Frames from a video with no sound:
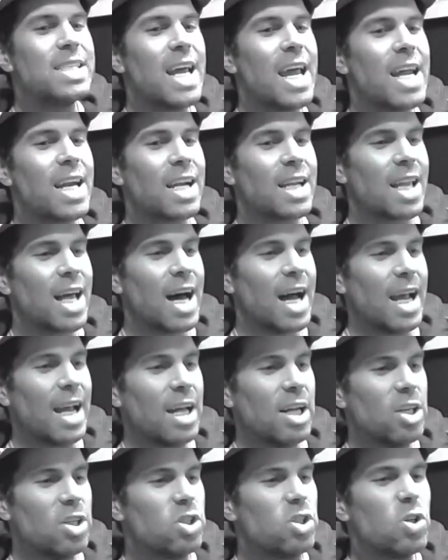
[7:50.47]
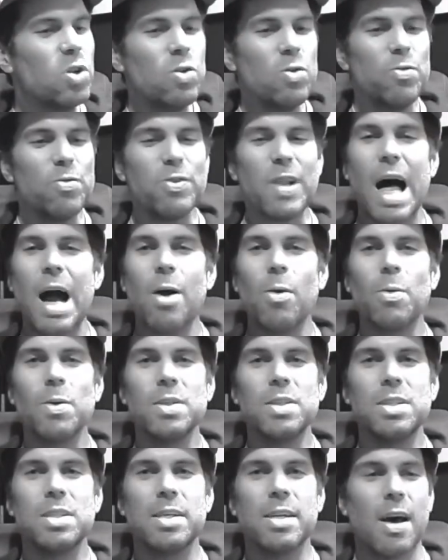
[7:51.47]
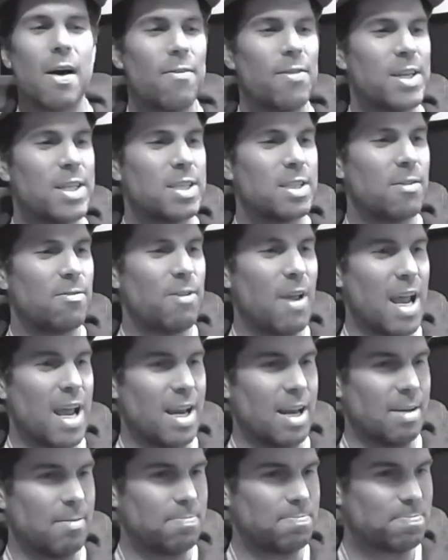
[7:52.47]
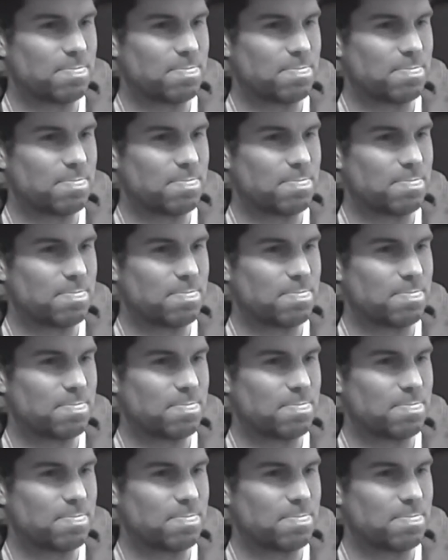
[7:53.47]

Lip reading: dandelion, two flowers of the savannah.